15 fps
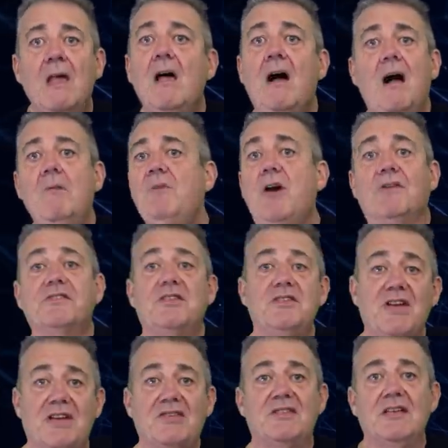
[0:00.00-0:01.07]
I'm not
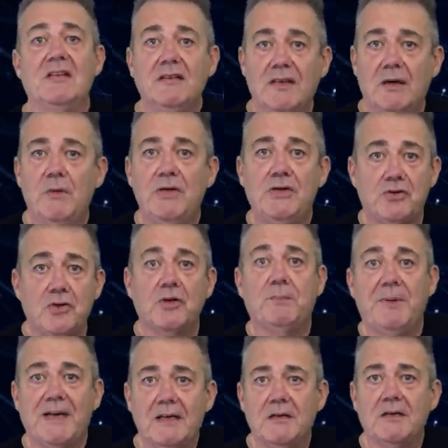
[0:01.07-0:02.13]
suggesting that we should
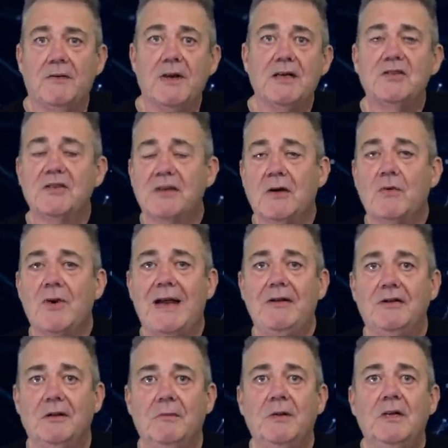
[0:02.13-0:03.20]
pick a direction at
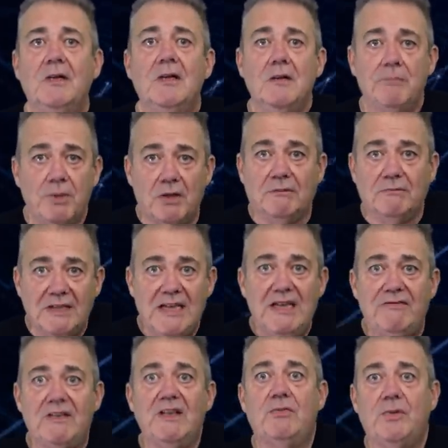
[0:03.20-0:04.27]
random, but
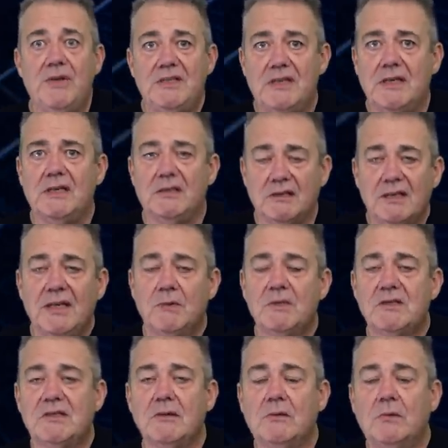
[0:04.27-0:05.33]
even if we did, it
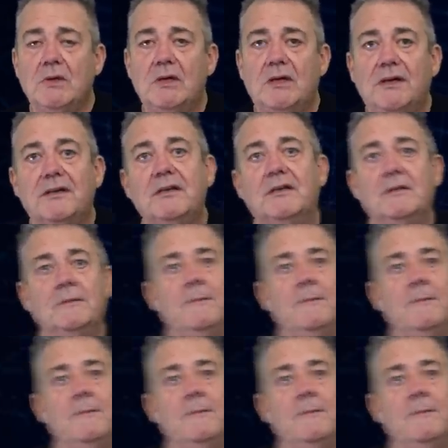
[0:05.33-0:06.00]
would still work.